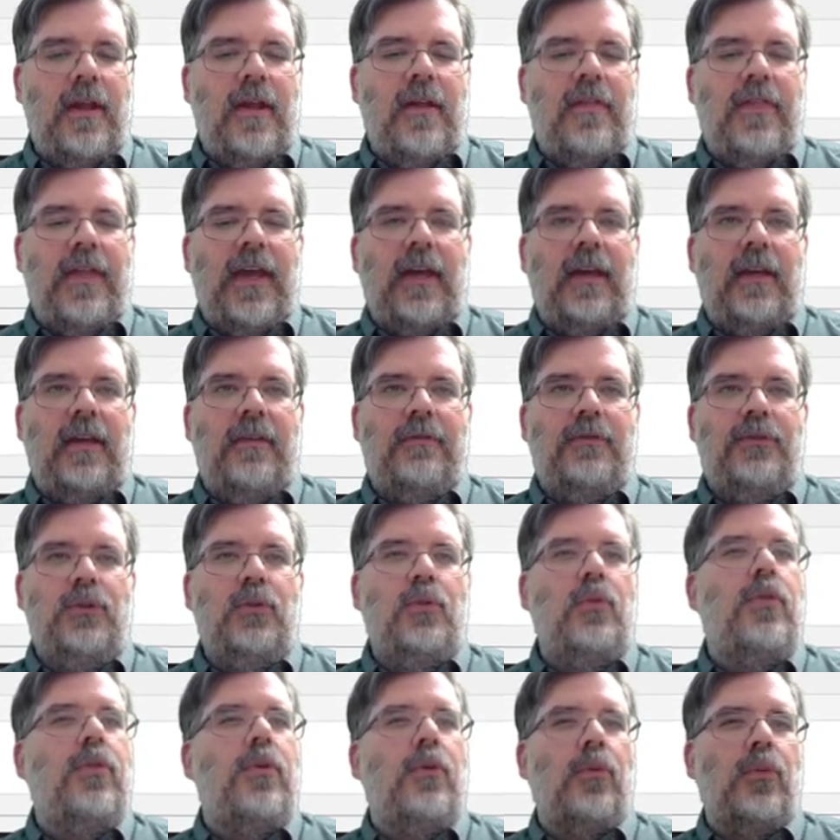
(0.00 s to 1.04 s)
that gives
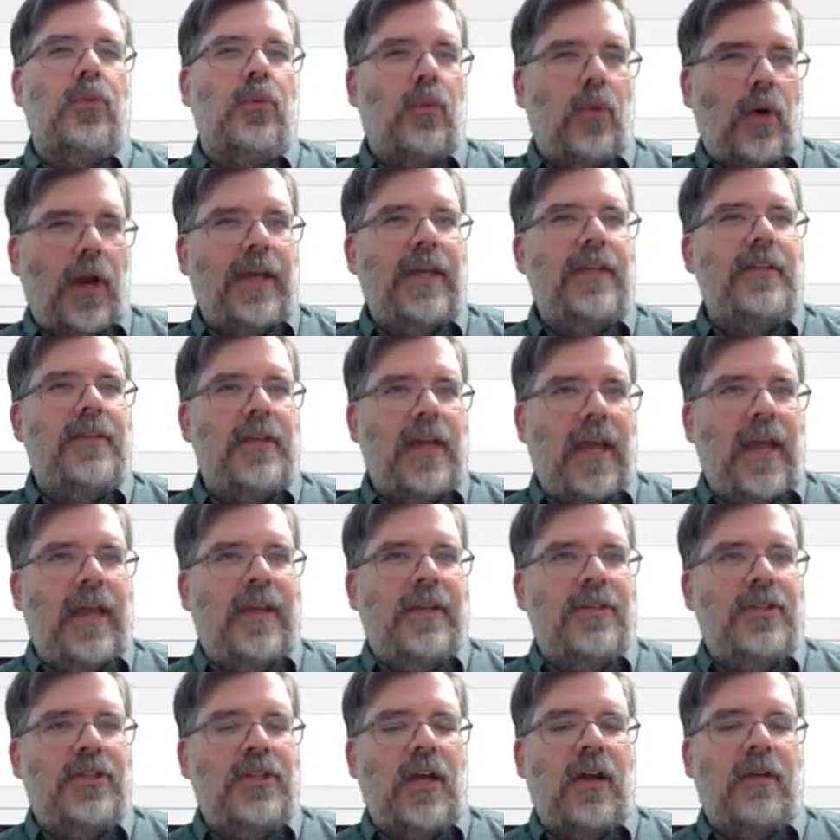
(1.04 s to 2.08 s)
you the right
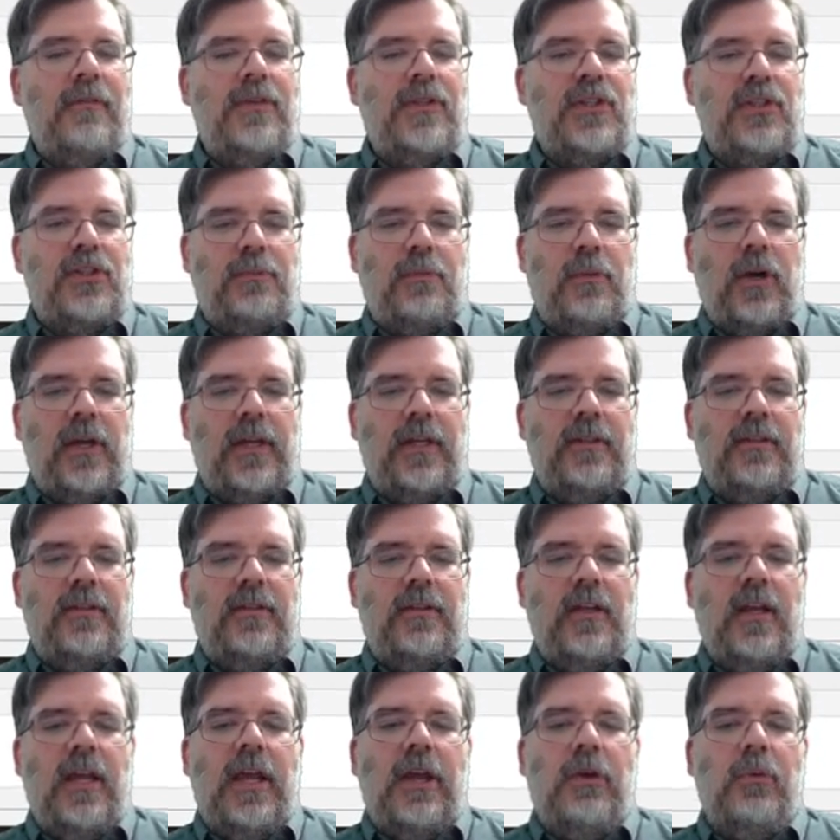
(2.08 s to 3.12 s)
edge of a sprite.
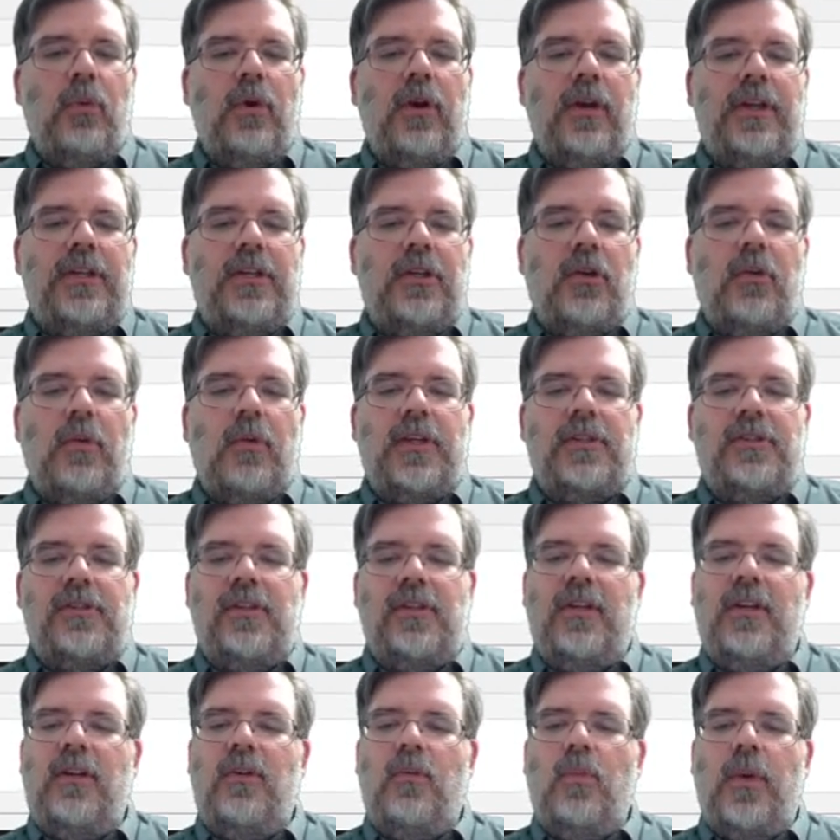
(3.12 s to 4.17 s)
We're
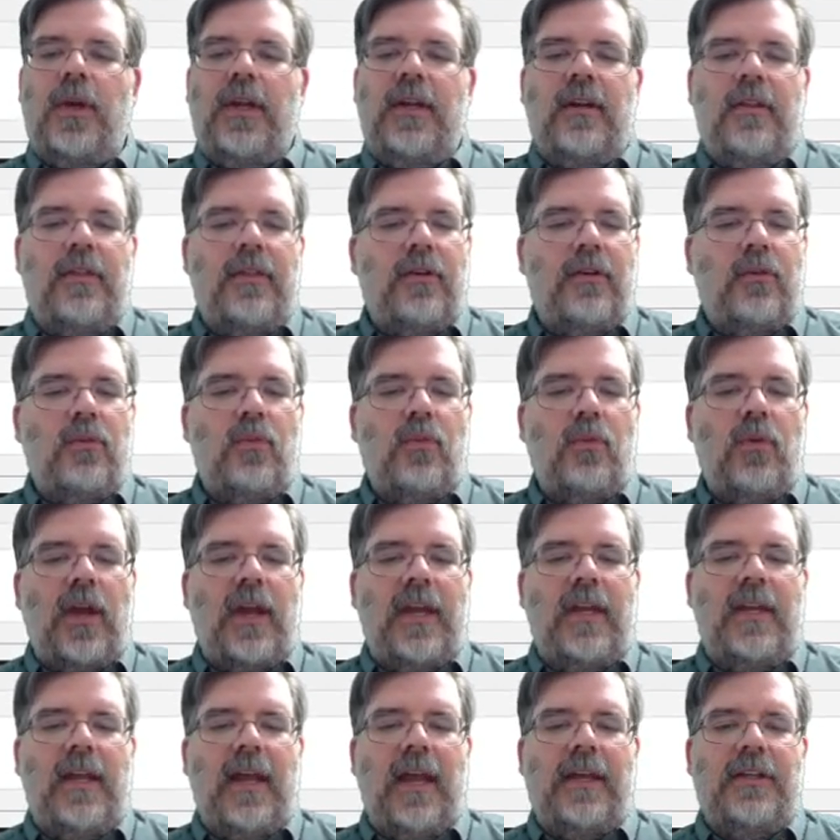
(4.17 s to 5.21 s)
interested in when the
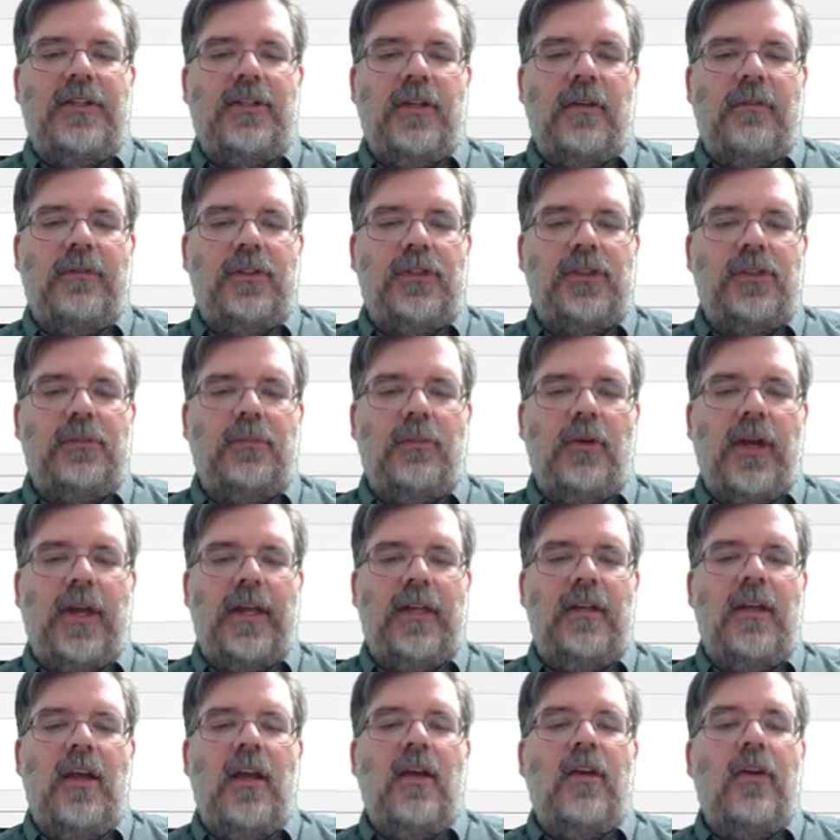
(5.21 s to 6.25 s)
right edge of a
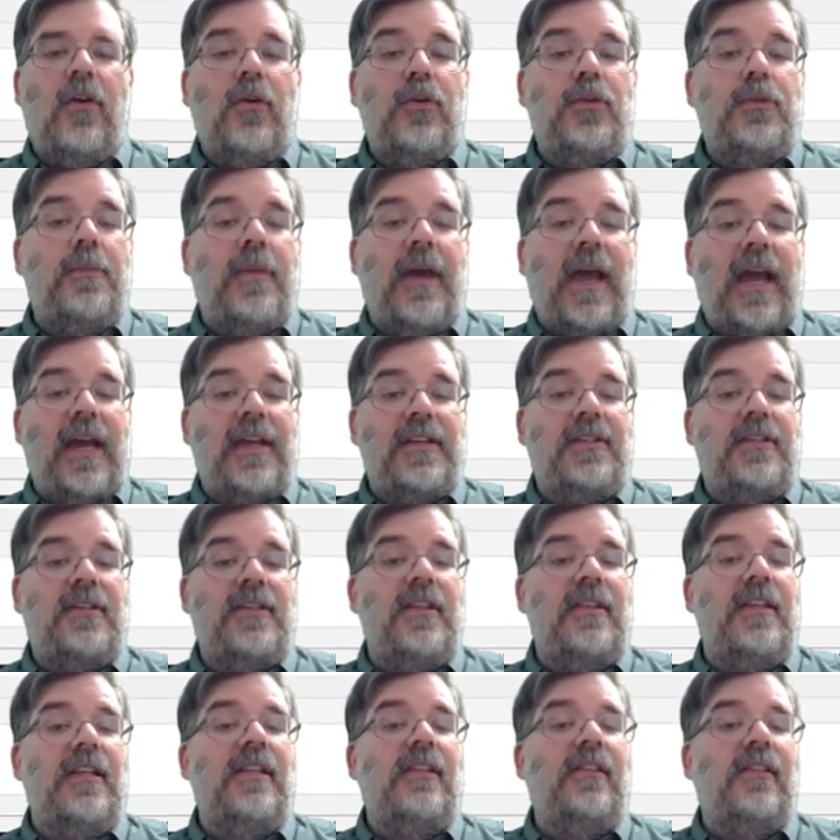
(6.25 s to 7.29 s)
sprite goes past
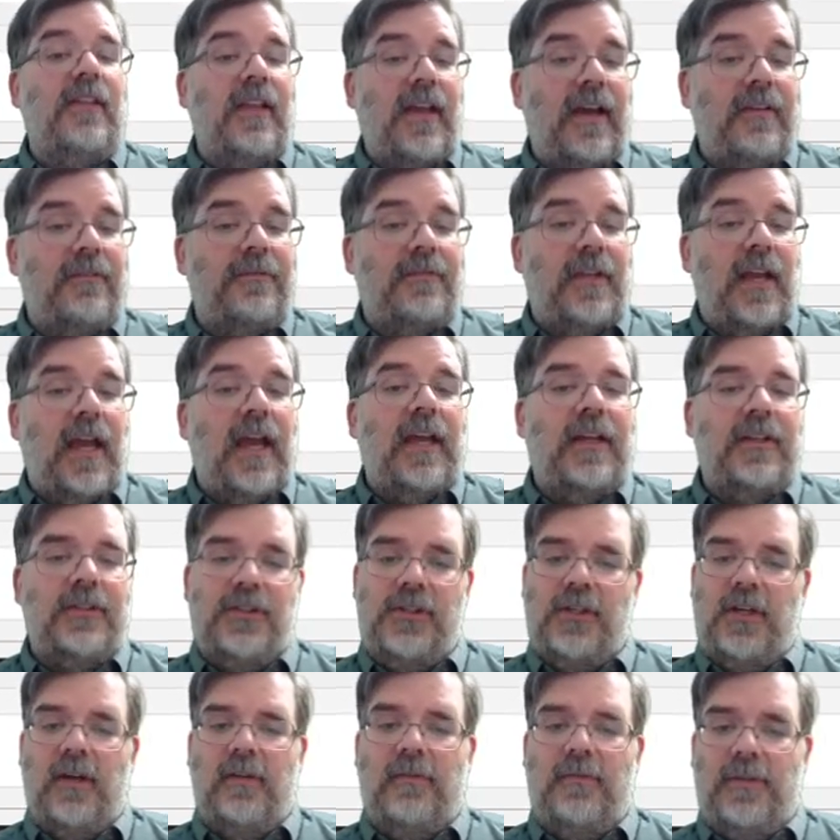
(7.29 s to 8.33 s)
the left
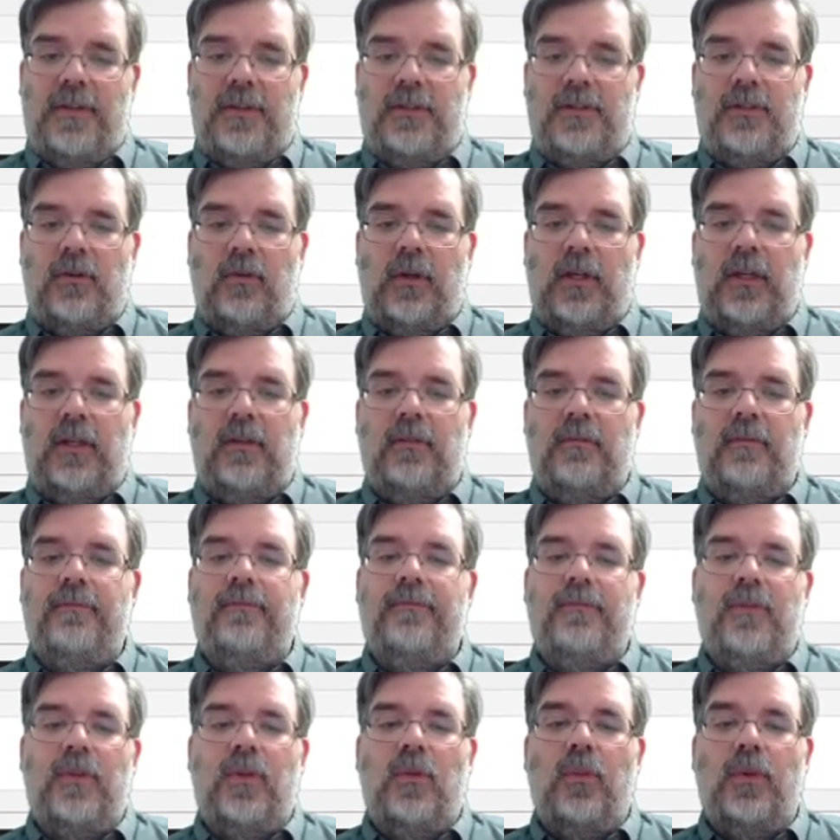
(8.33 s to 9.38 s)
edge of the screen,
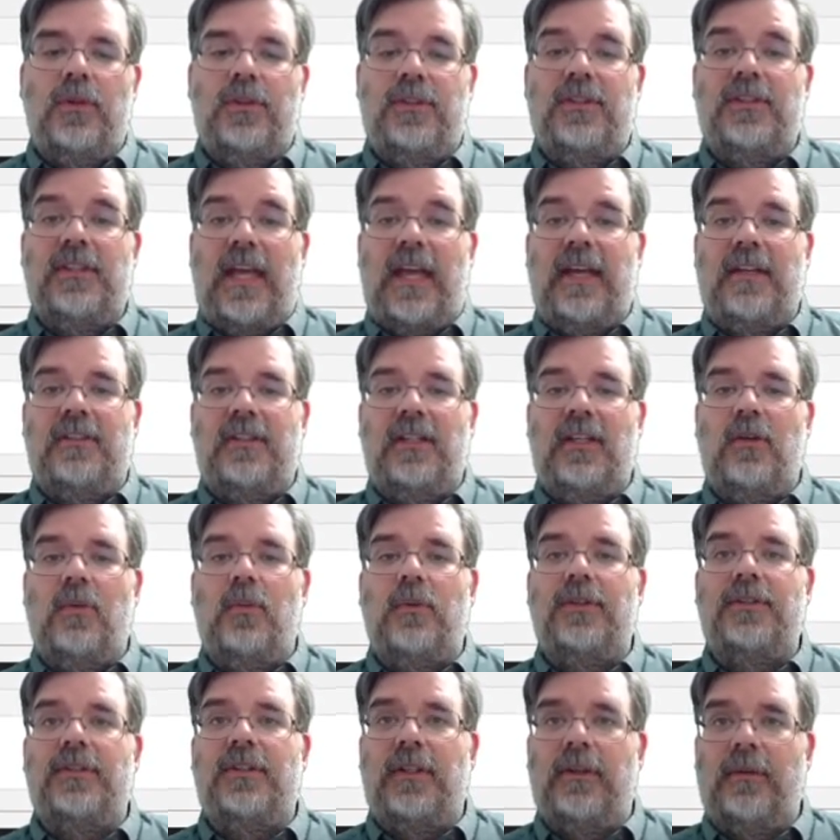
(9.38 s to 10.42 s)
which is x
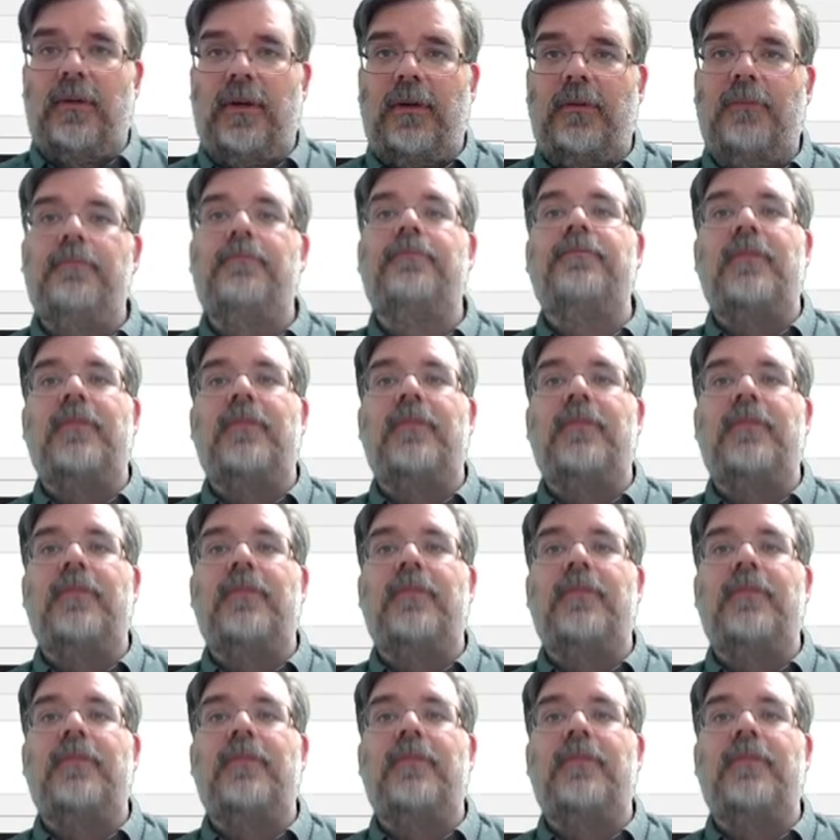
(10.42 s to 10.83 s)
equals 0.